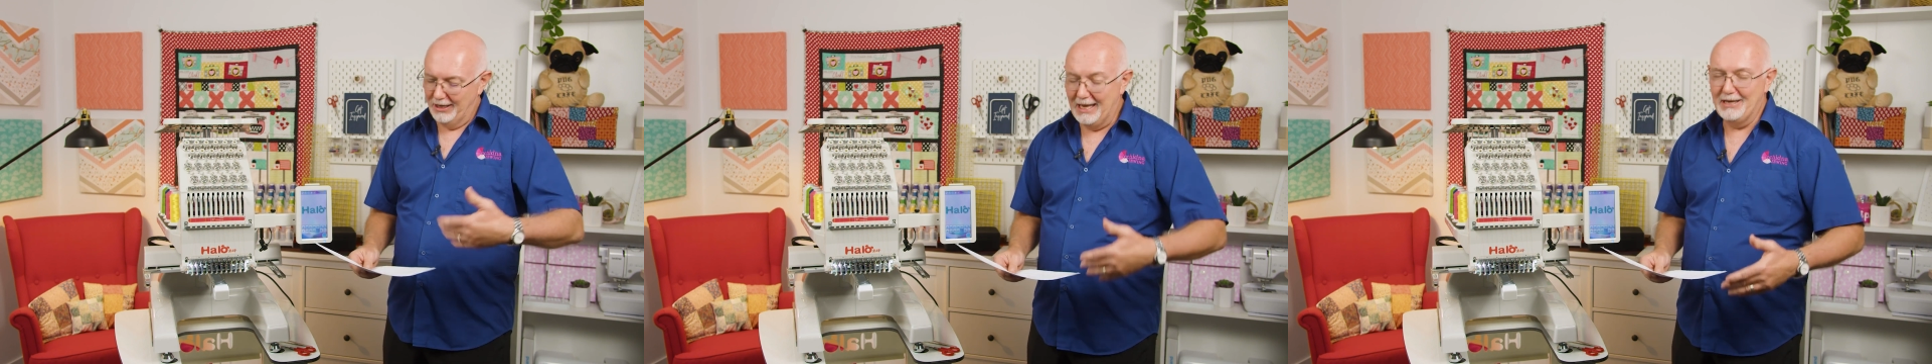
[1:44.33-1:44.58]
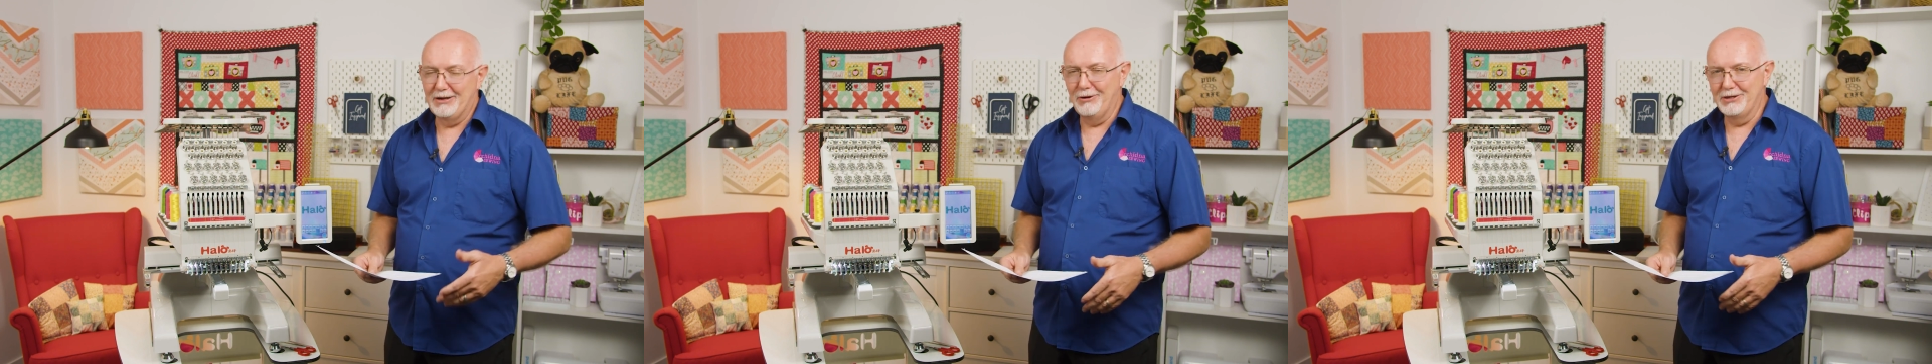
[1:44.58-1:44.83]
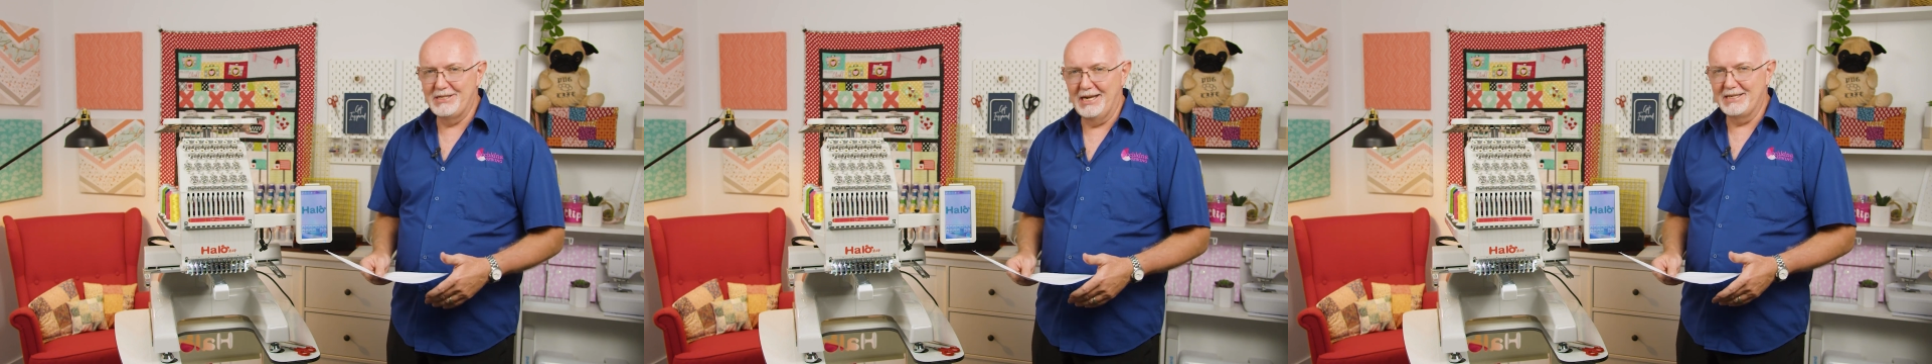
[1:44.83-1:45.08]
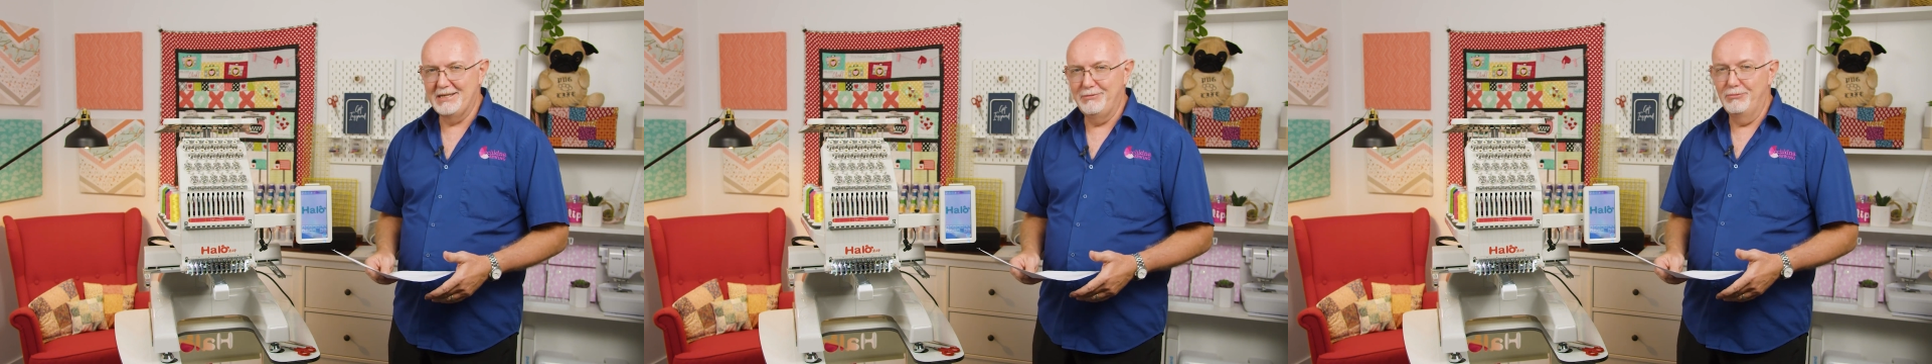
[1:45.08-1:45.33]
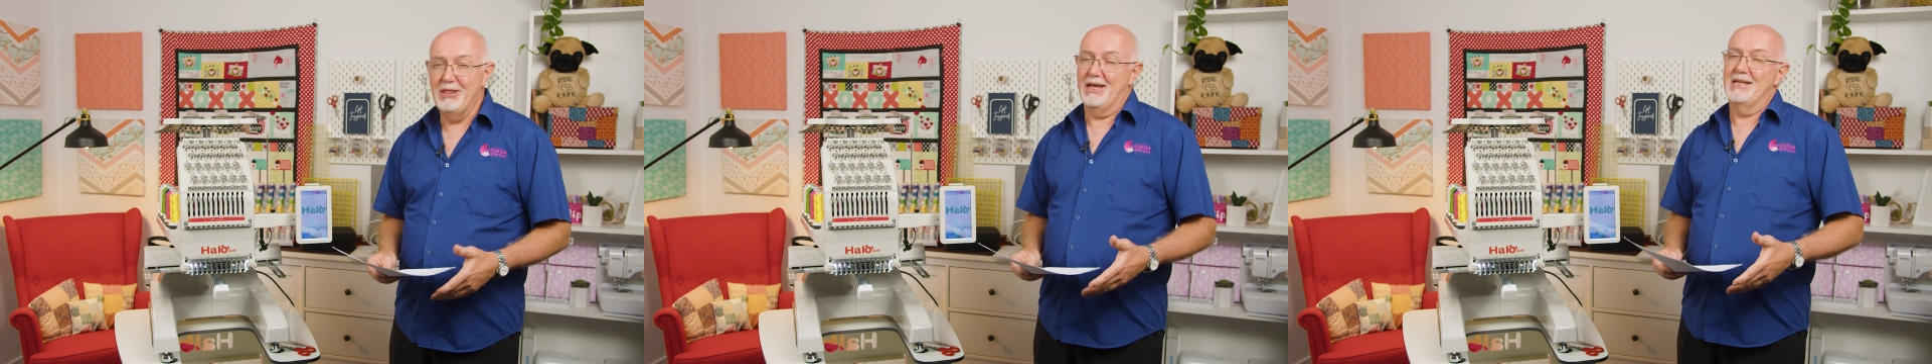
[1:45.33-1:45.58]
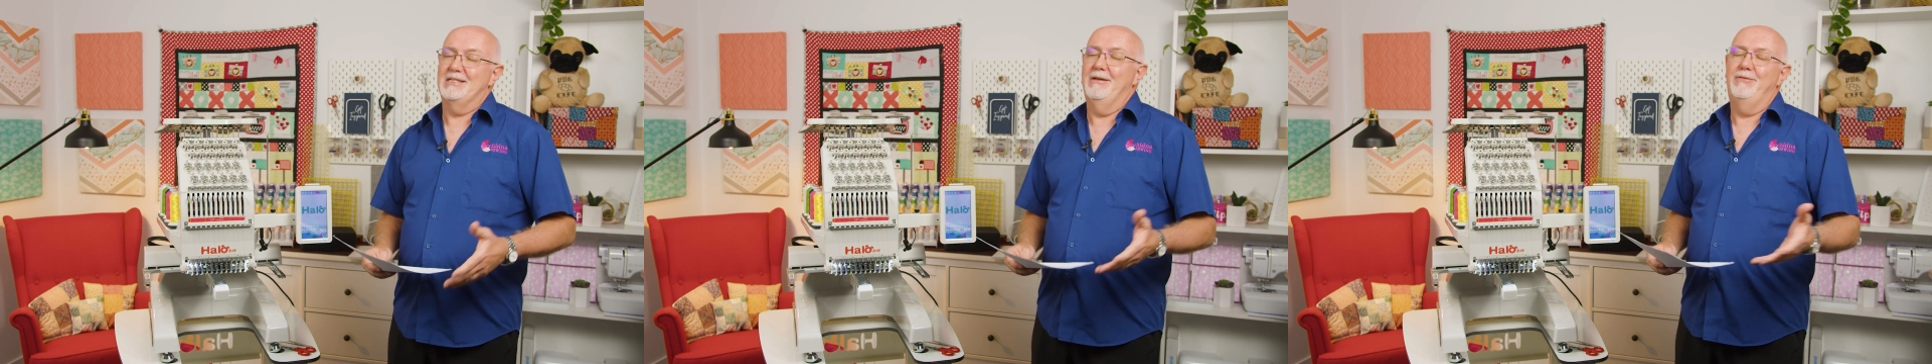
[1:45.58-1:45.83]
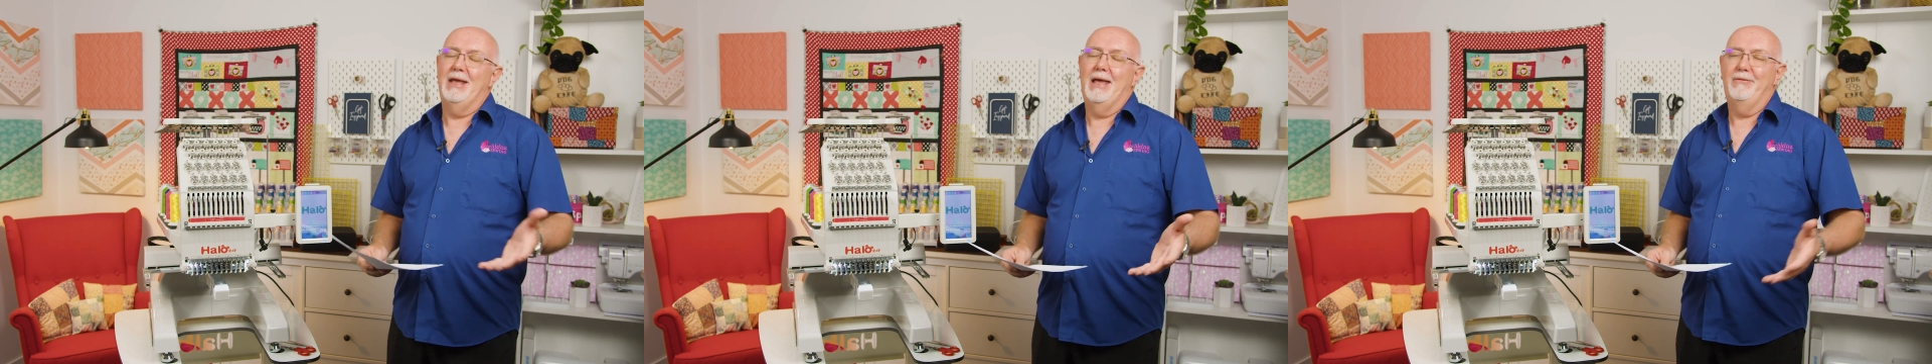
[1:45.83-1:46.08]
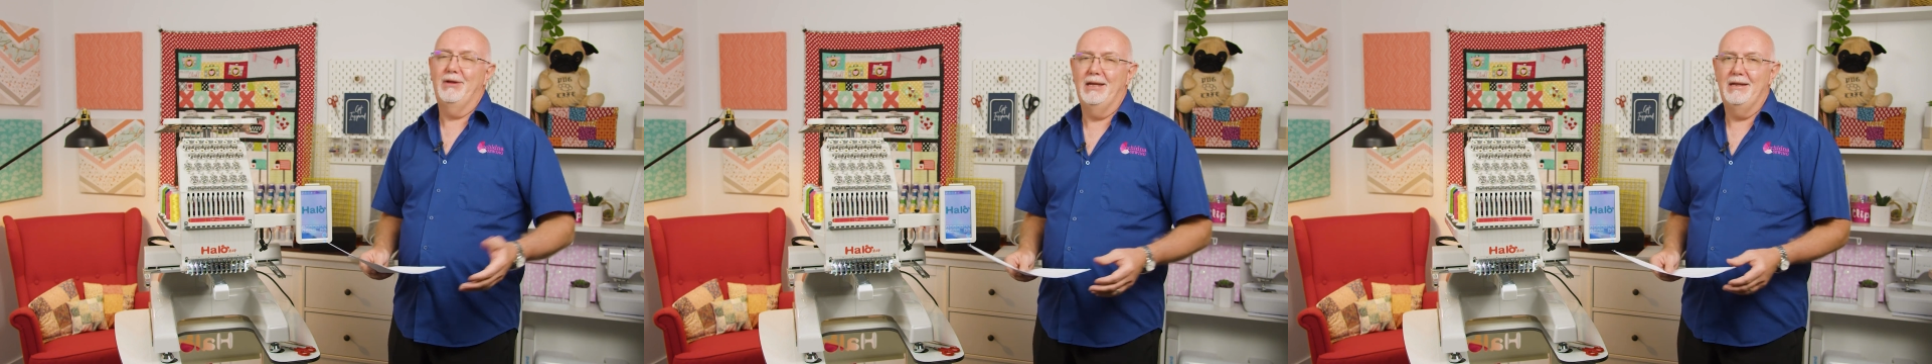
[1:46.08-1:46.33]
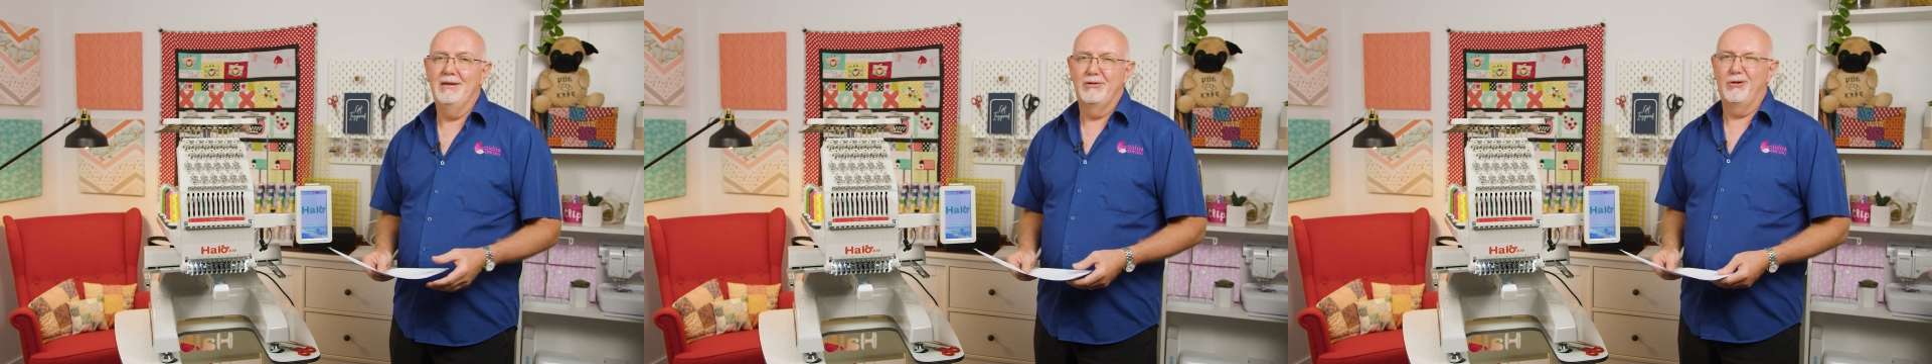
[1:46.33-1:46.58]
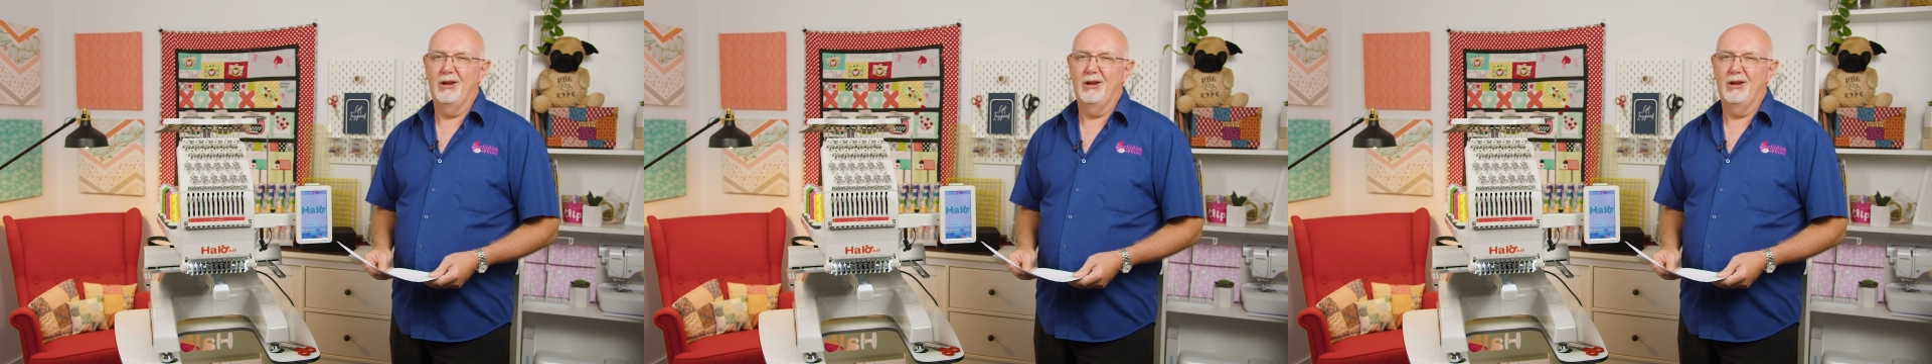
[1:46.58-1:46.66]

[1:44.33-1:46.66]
get in contact with us if you have any